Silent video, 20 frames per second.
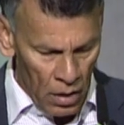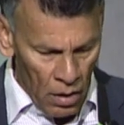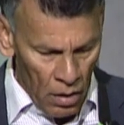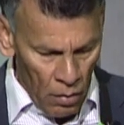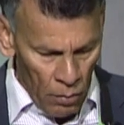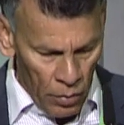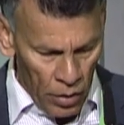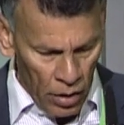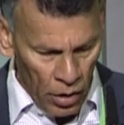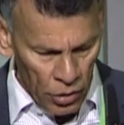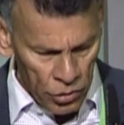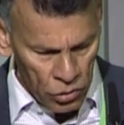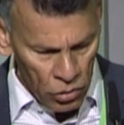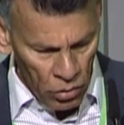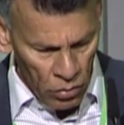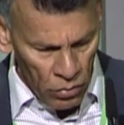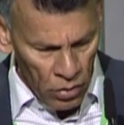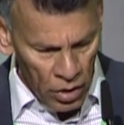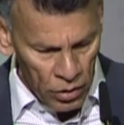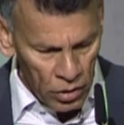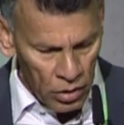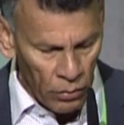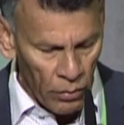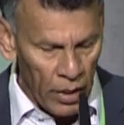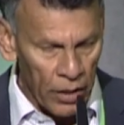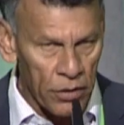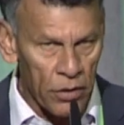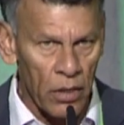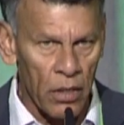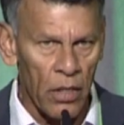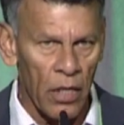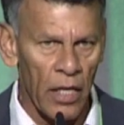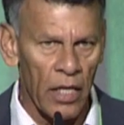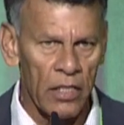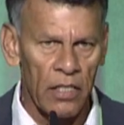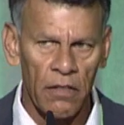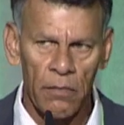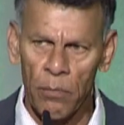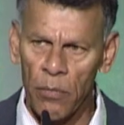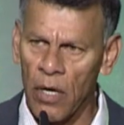We also run the right to
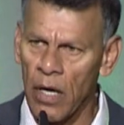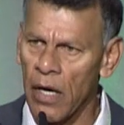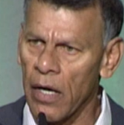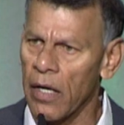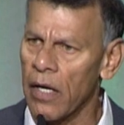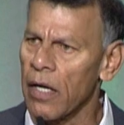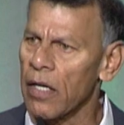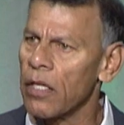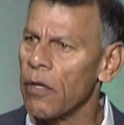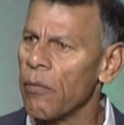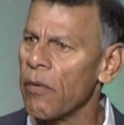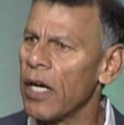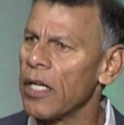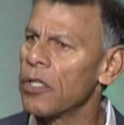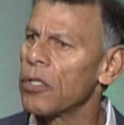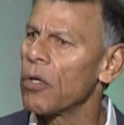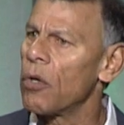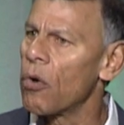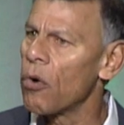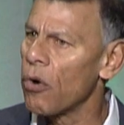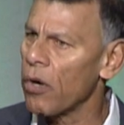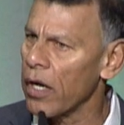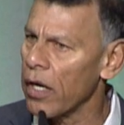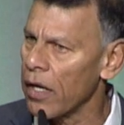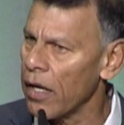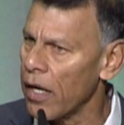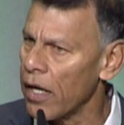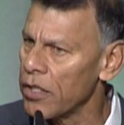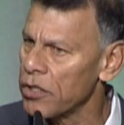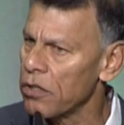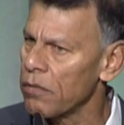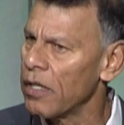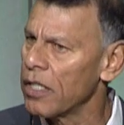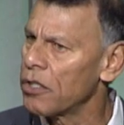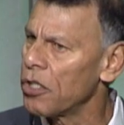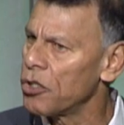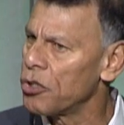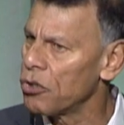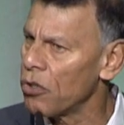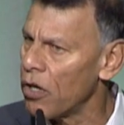collective bargaining and the right to organize. The right
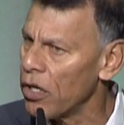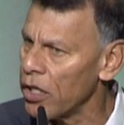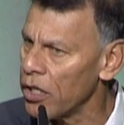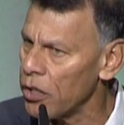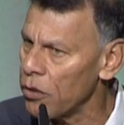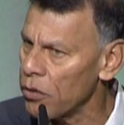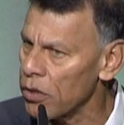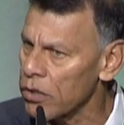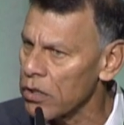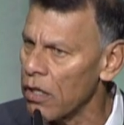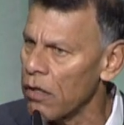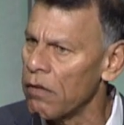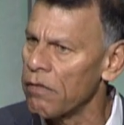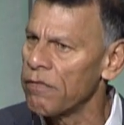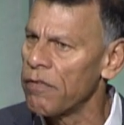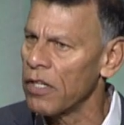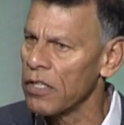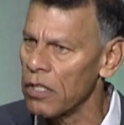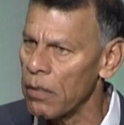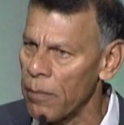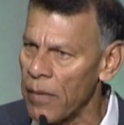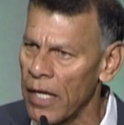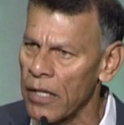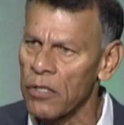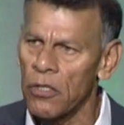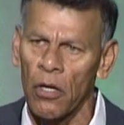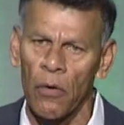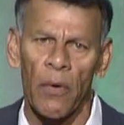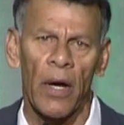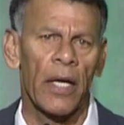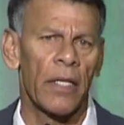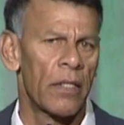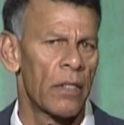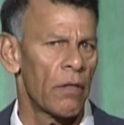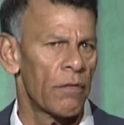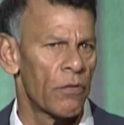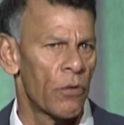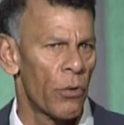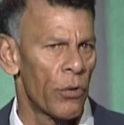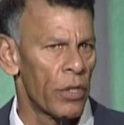to join a union is now a fundamental right,
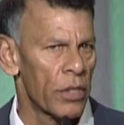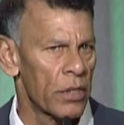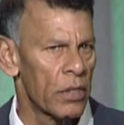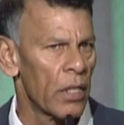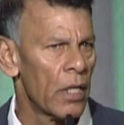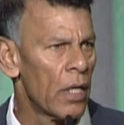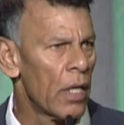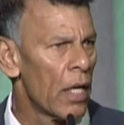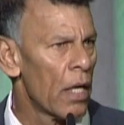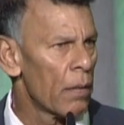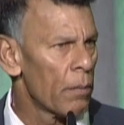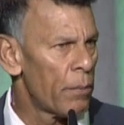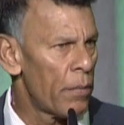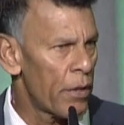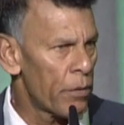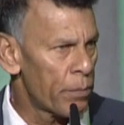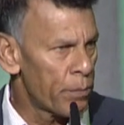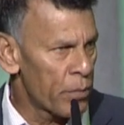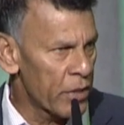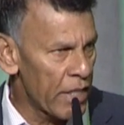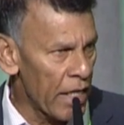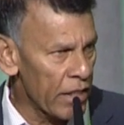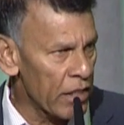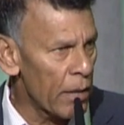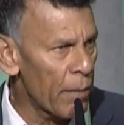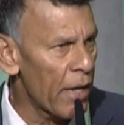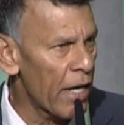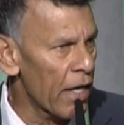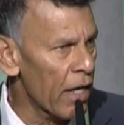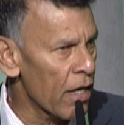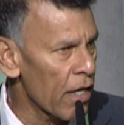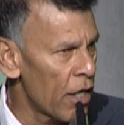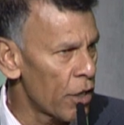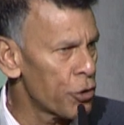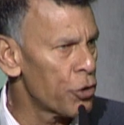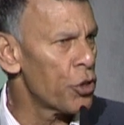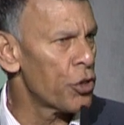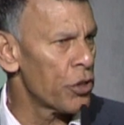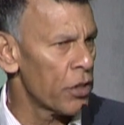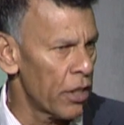of course, protected by the
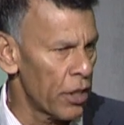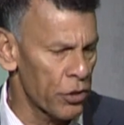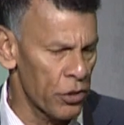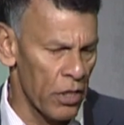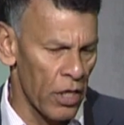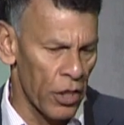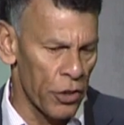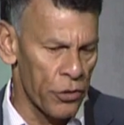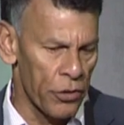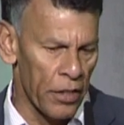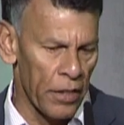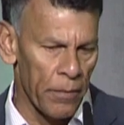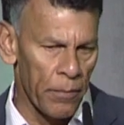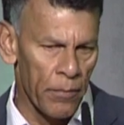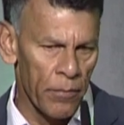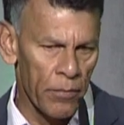Constitution in this country.